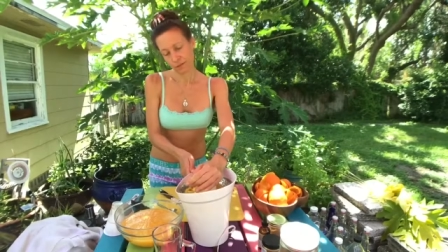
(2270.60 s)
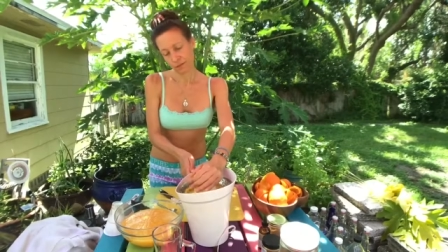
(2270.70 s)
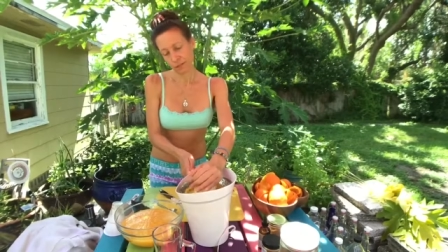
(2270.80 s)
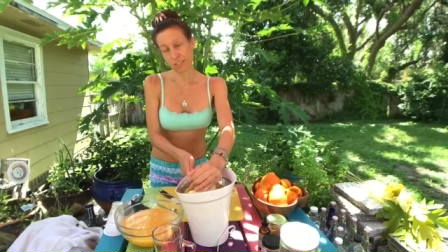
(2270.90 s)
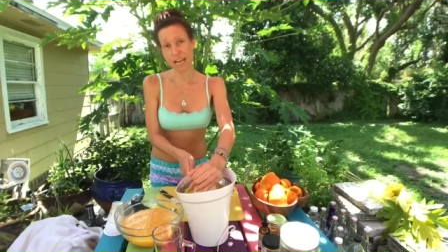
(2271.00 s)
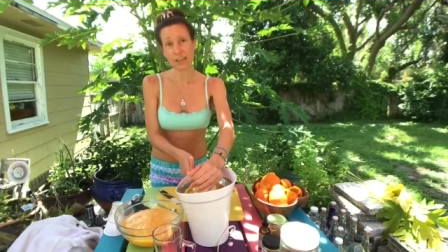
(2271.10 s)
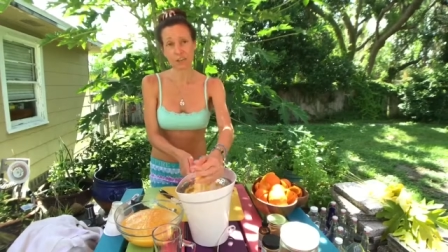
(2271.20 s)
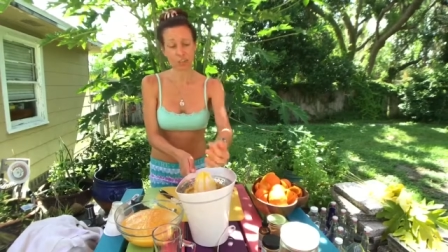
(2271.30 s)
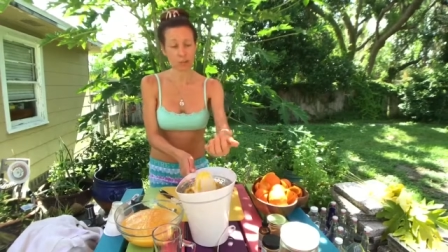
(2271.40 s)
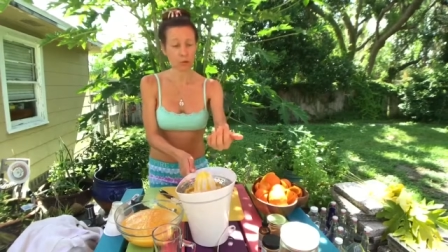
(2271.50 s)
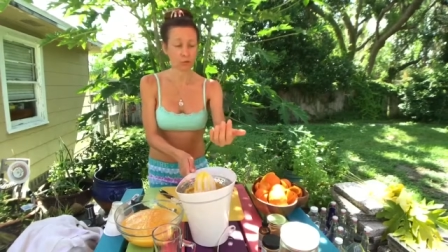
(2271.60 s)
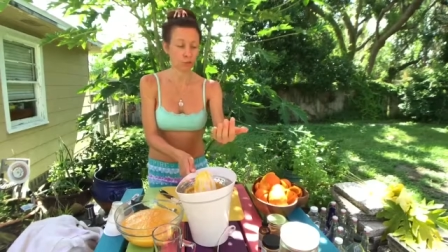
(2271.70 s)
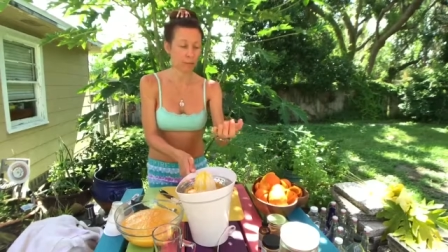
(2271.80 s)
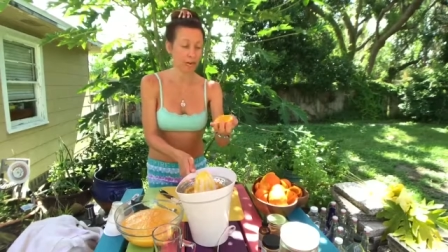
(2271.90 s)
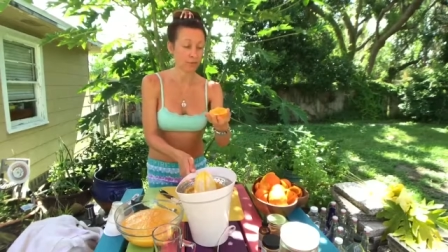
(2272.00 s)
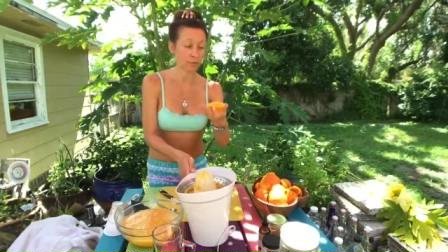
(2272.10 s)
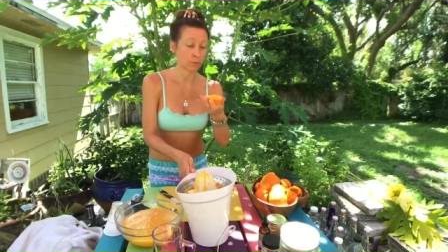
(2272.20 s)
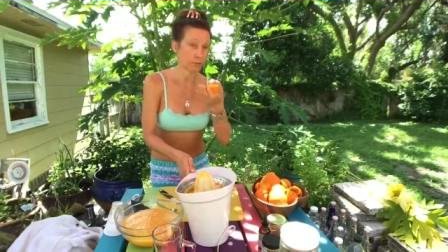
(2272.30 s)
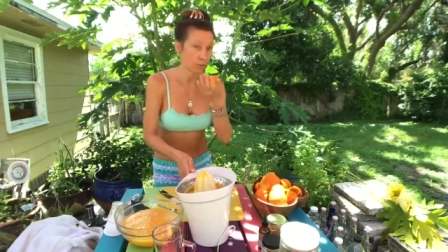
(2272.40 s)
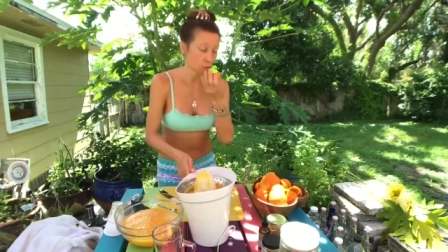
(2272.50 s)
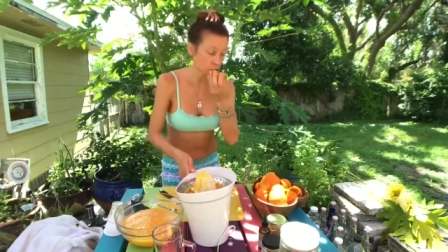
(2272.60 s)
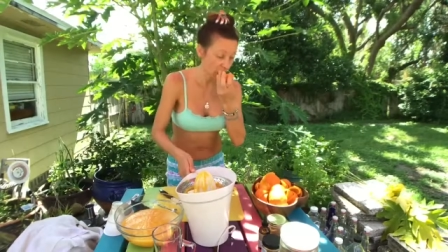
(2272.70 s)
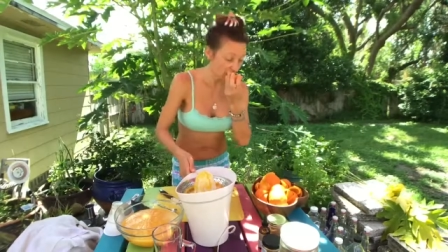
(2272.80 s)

because that'll just hold you back from moving forward.